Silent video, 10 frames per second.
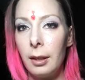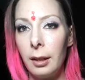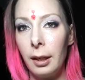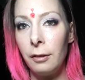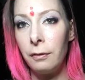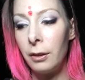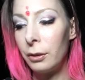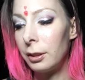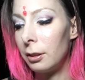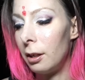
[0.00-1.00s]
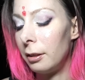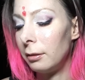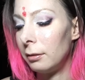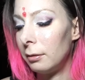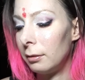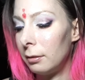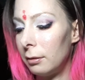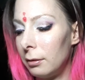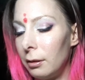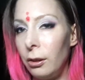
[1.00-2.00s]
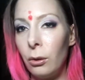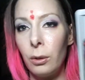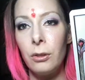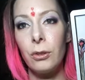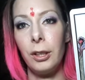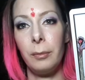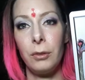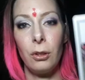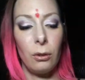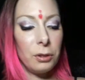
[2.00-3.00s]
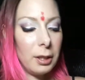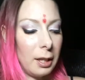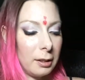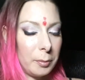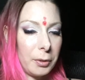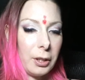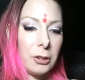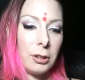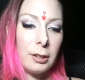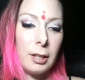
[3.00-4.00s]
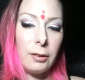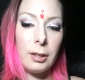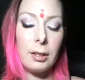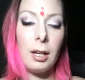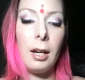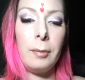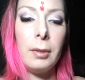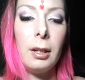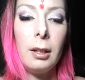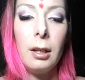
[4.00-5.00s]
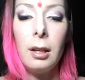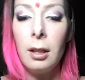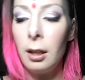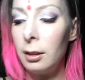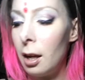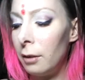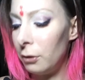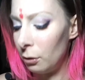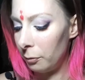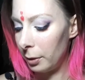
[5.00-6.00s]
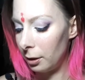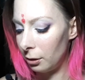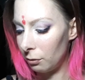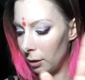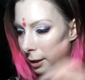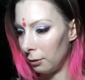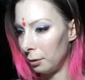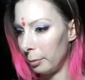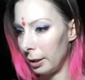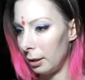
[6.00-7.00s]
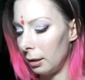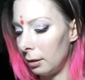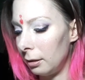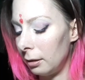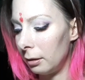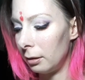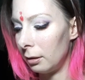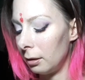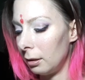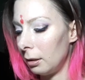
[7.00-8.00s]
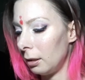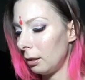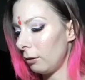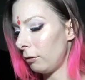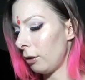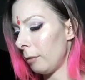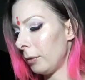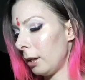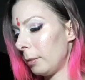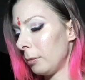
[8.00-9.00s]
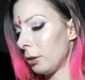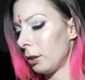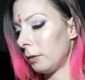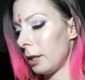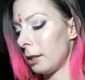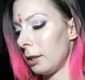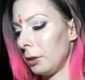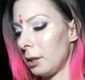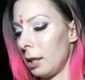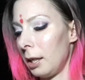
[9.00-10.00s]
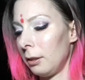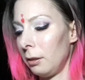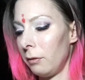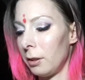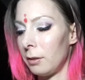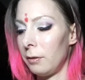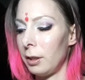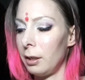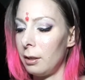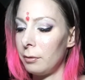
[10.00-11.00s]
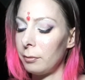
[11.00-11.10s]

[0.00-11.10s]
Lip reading: and focus on your dreams, goals, and aspirations at this time. A lot of you have been derailed a bit from them. I'm just going to write down the title of this video,